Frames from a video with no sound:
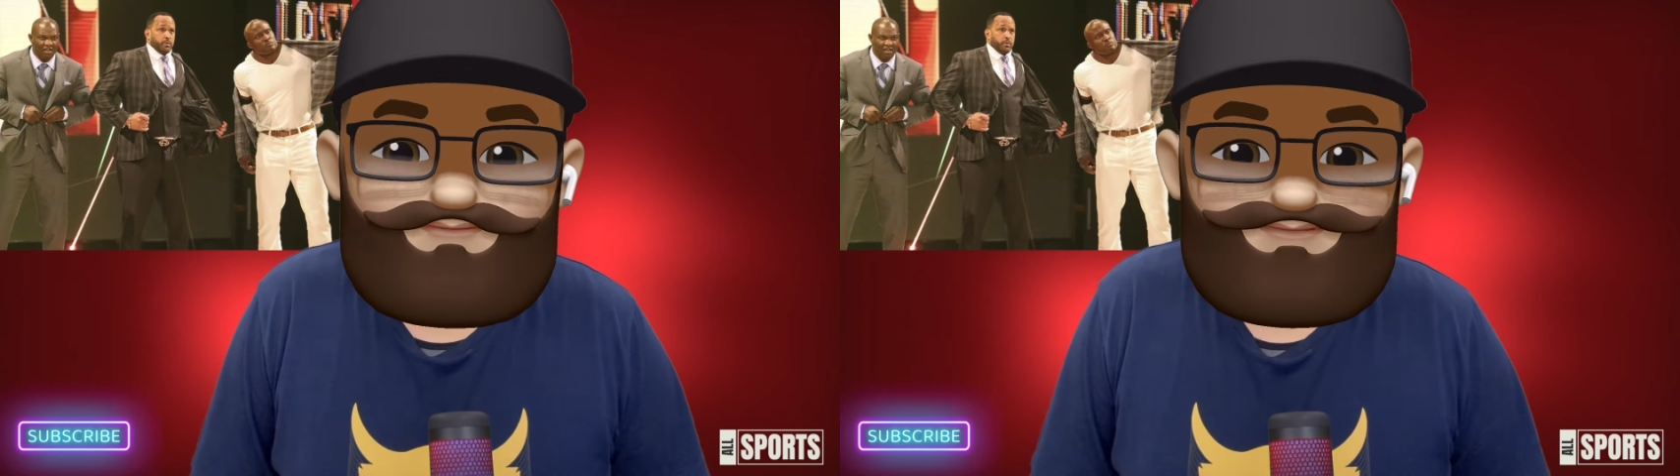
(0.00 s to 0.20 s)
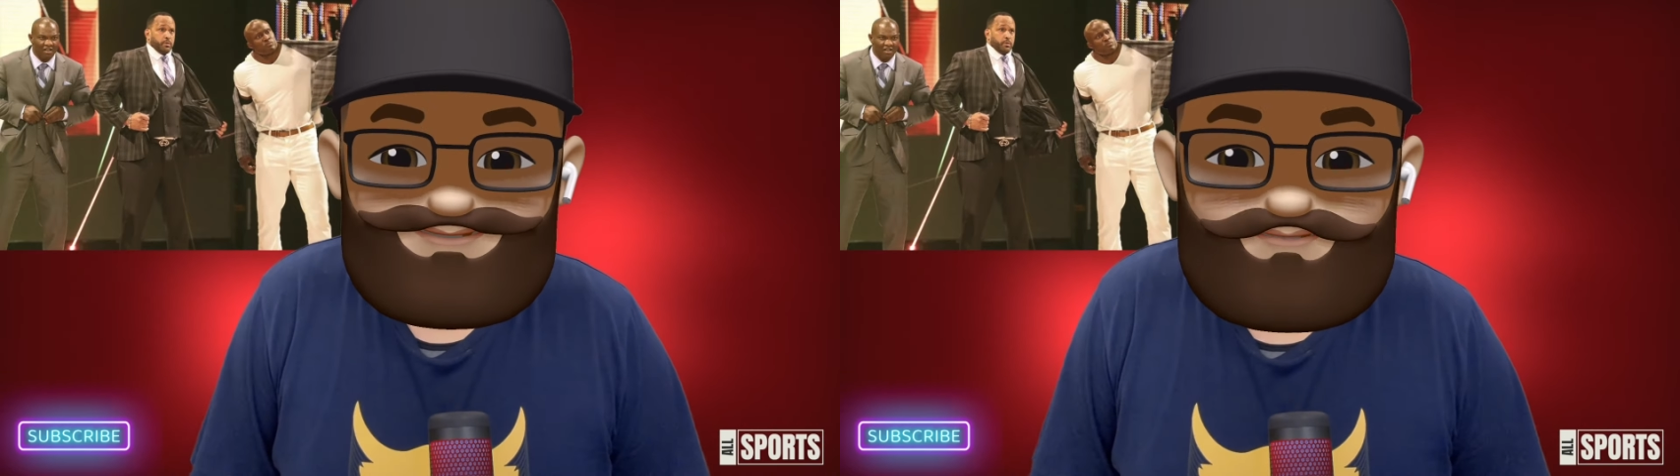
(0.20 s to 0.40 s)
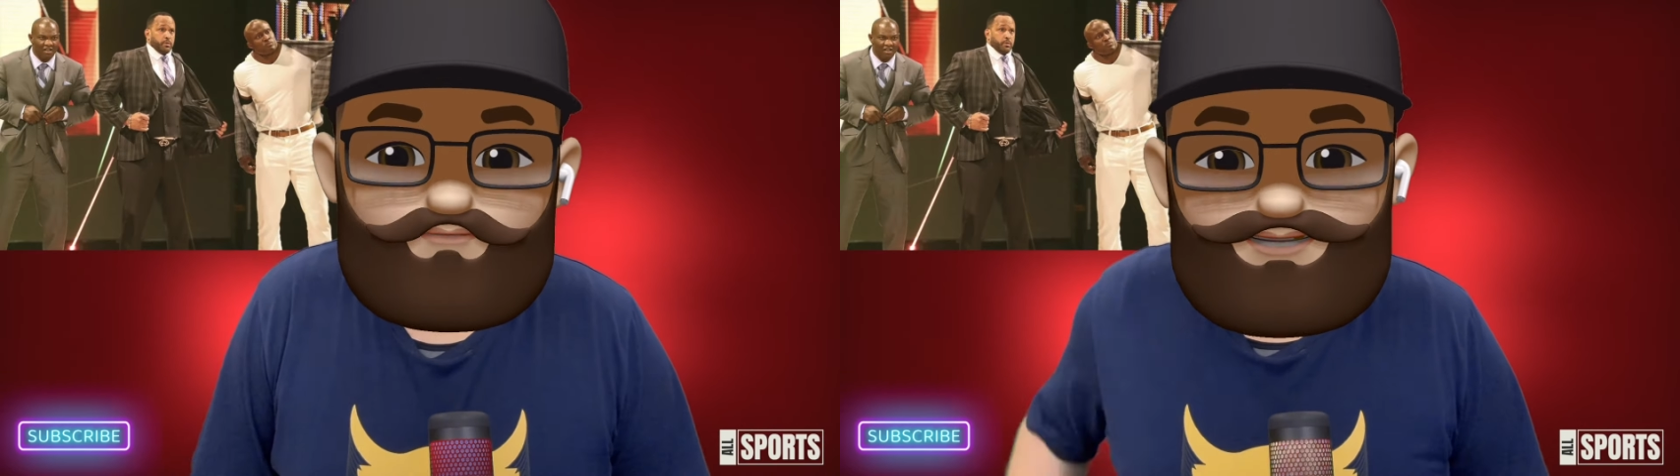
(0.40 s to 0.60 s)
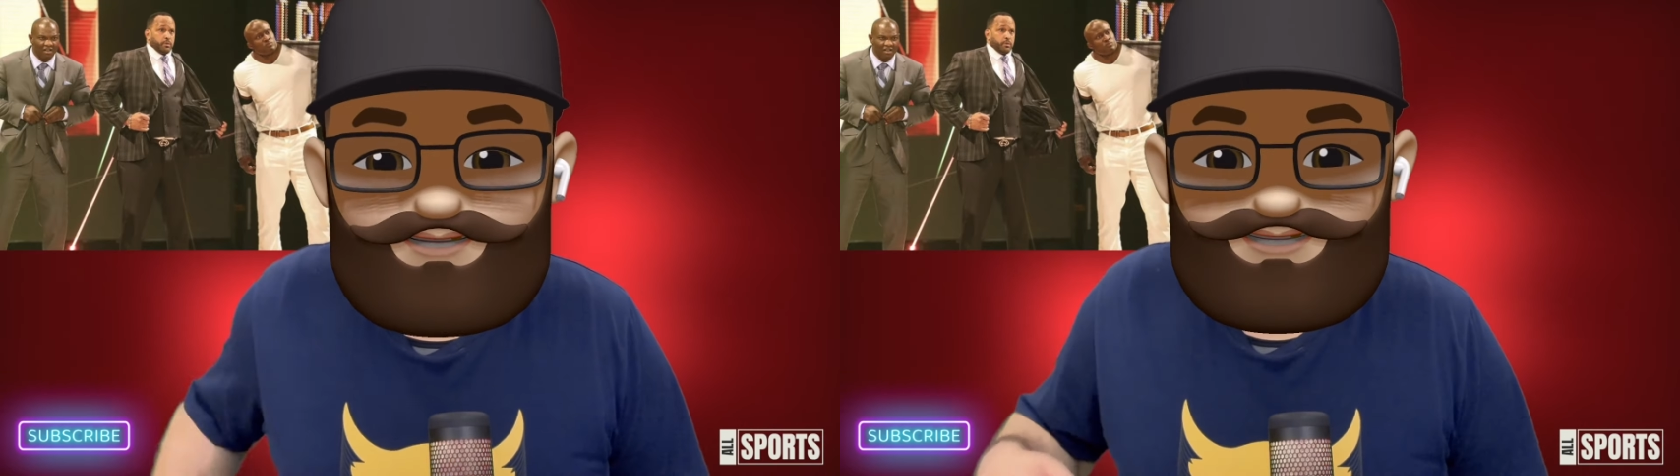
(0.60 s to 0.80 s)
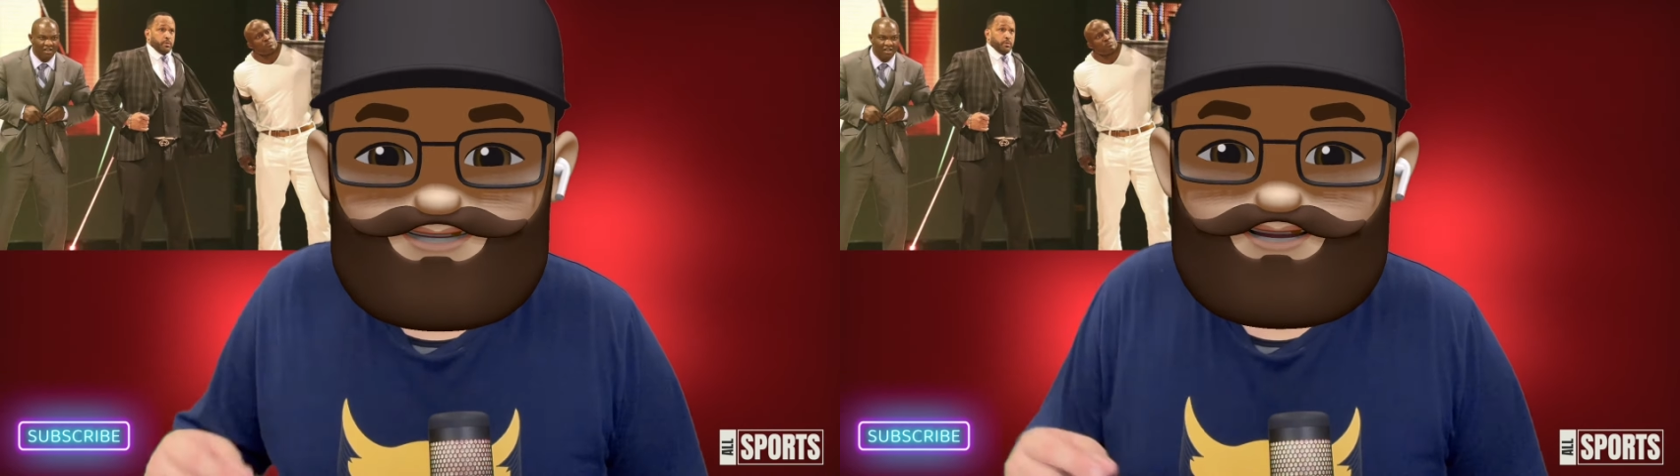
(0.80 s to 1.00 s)
Well,
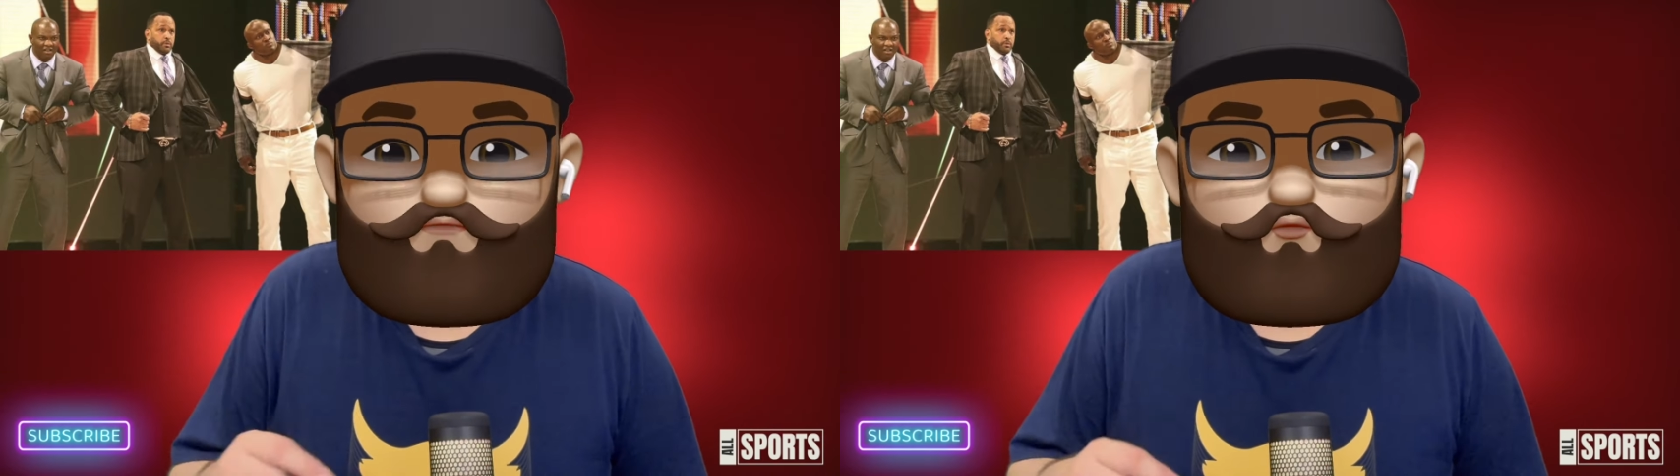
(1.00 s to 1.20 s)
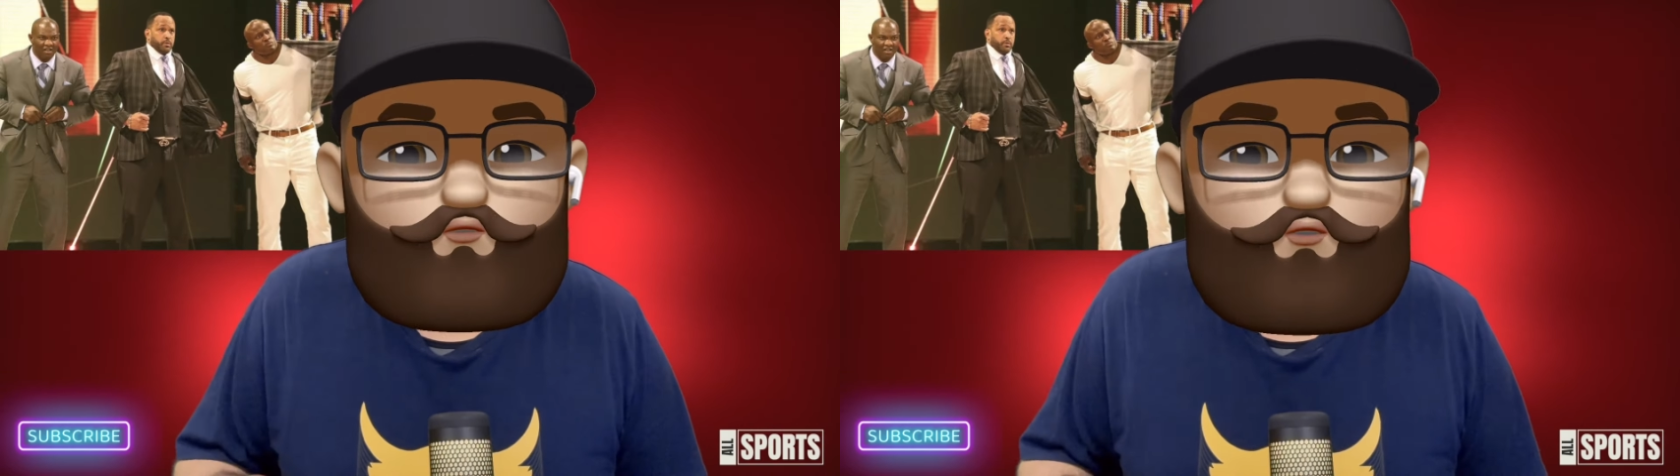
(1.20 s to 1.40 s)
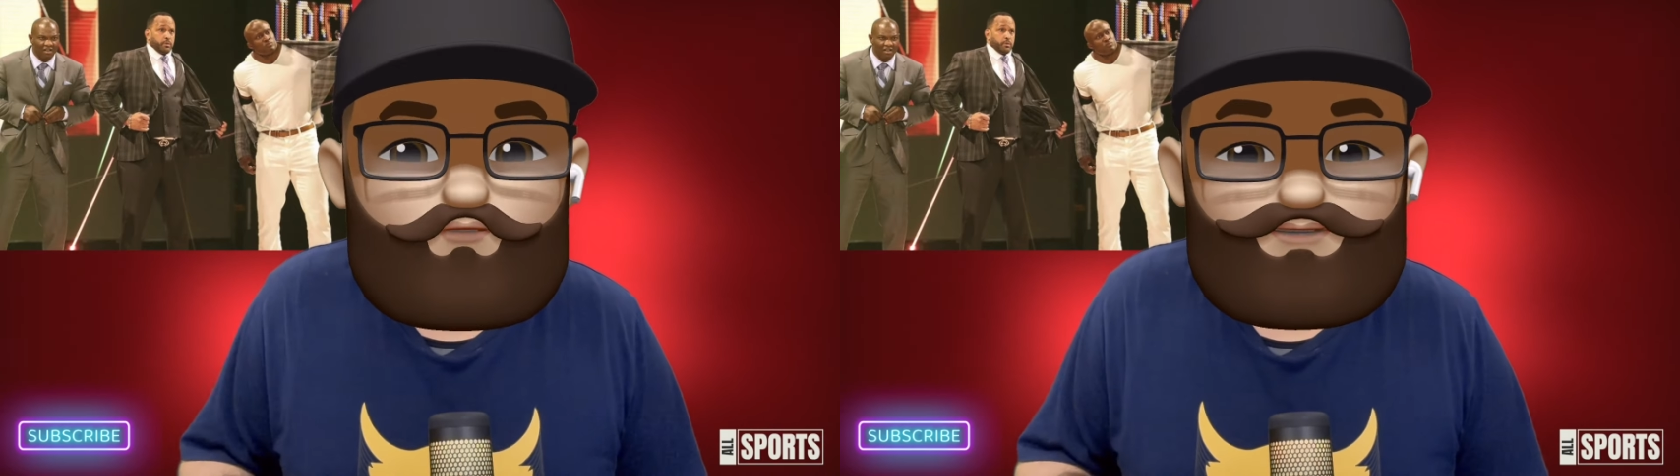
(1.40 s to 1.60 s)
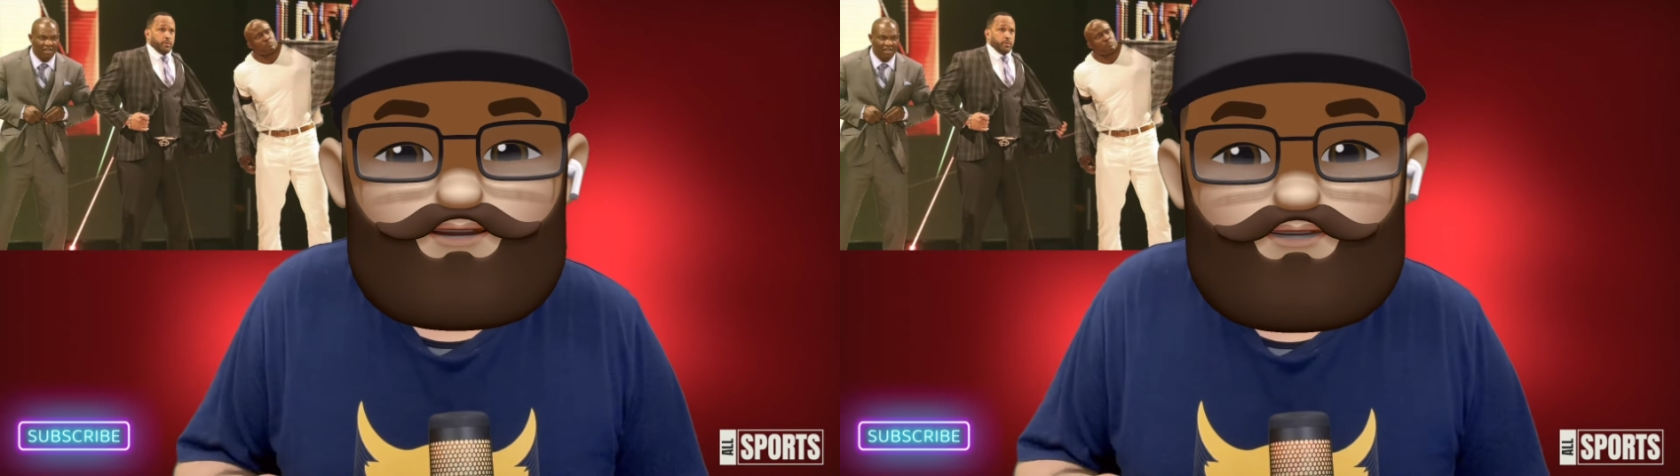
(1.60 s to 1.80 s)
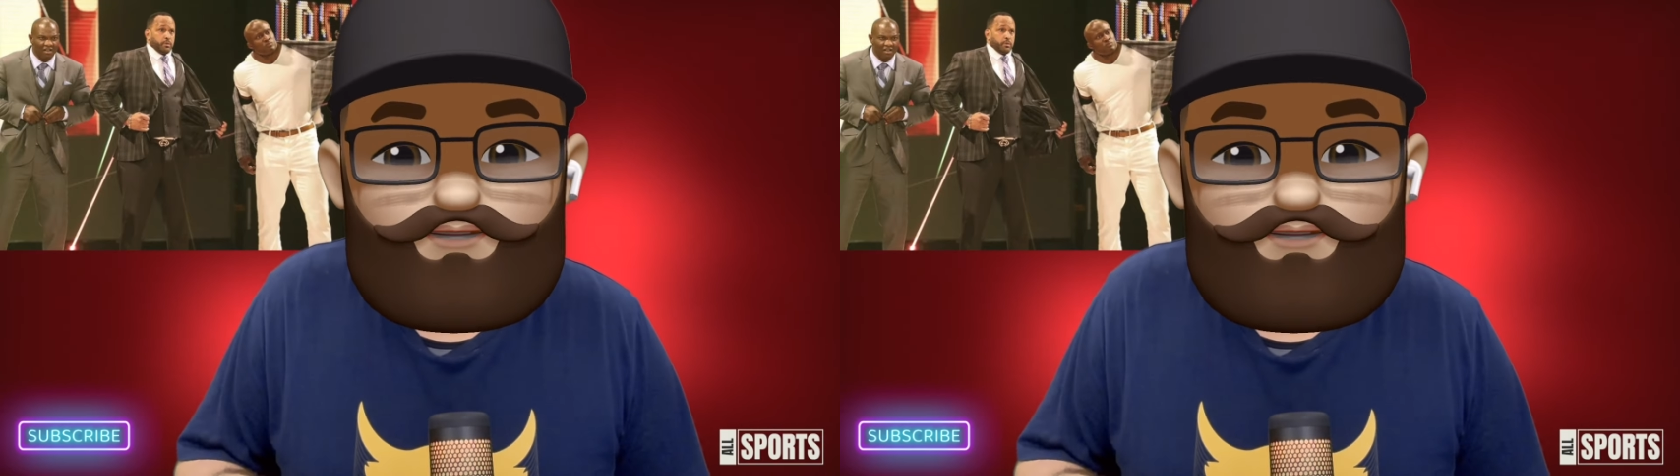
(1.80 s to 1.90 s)
ladies and gentlemen,